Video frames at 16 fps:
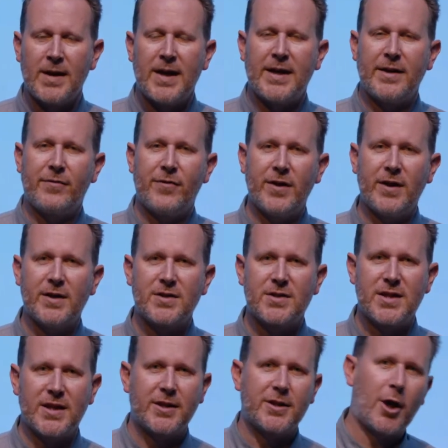And if it is,
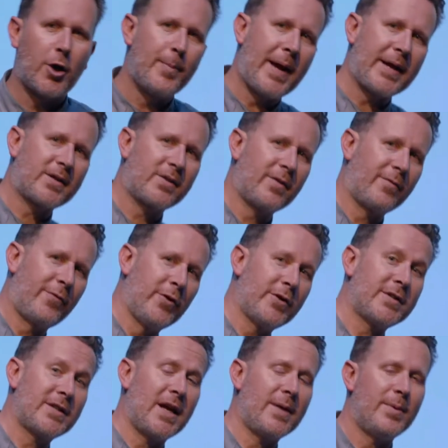then go back to the
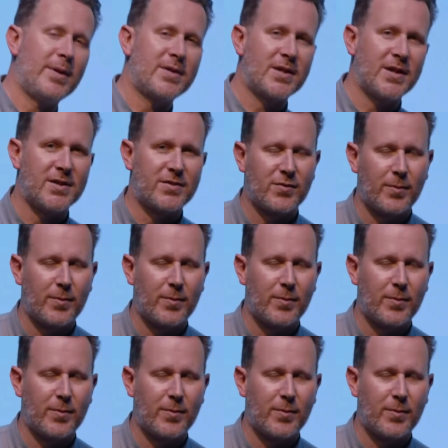first ABCs